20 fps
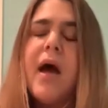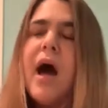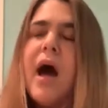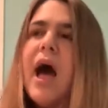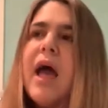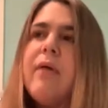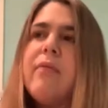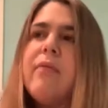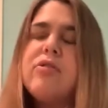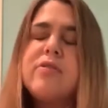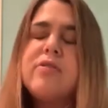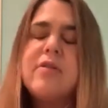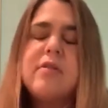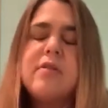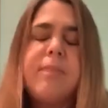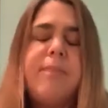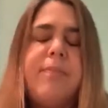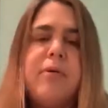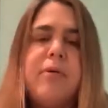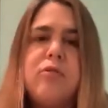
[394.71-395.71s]
I was just
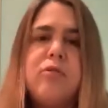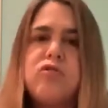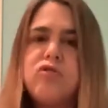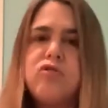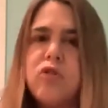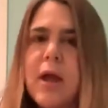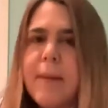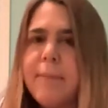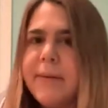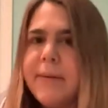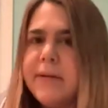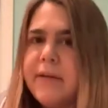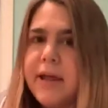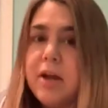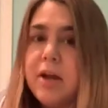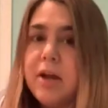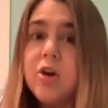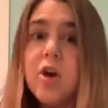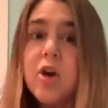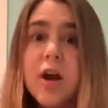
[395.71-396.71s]
bootstrapping
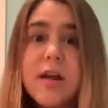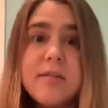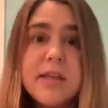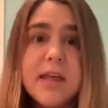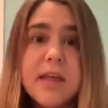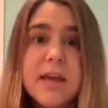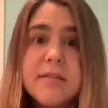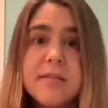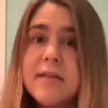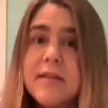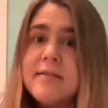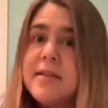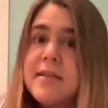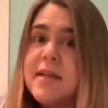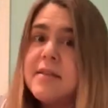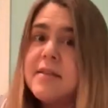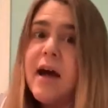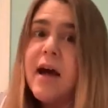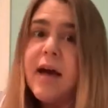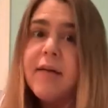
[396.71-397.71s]
like crazy because I did
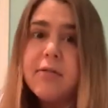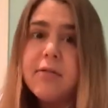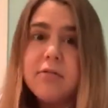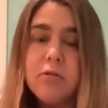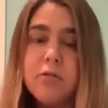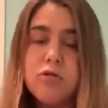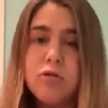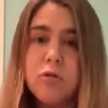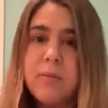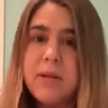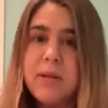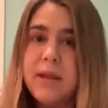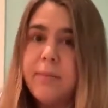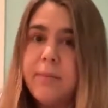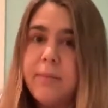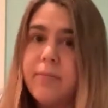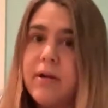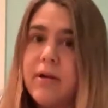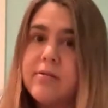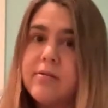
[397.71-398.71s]
not have a social media
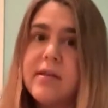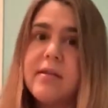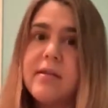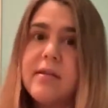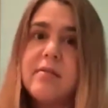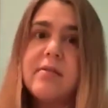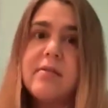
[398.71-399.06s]
presence.